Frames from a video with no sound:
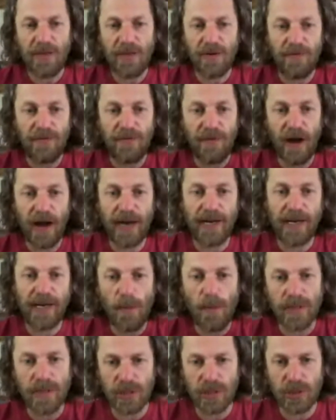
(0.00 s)
find
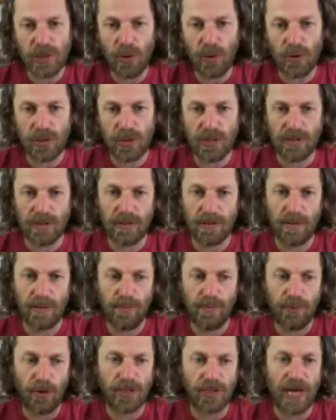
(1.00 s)
open source
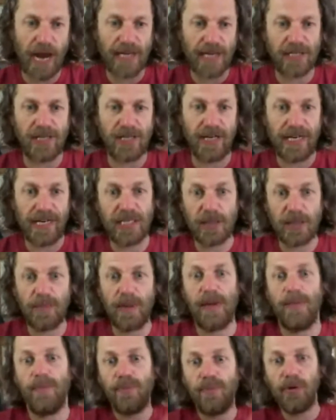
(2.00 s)
projects that need to
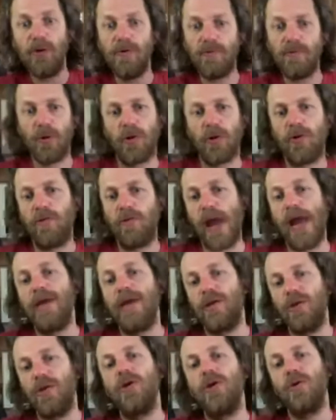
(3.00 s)
be improved or
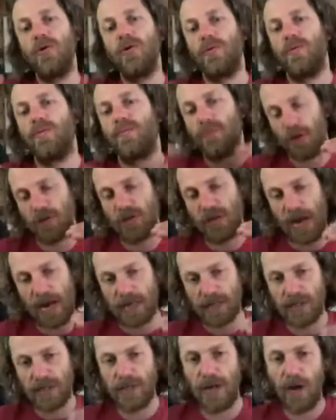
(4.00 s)
create new
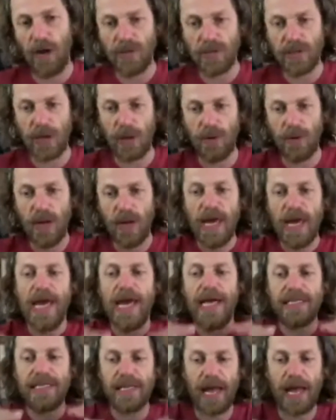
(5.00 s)
projects. You know, so
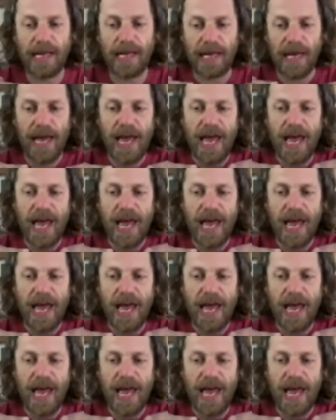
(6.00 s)
it's like,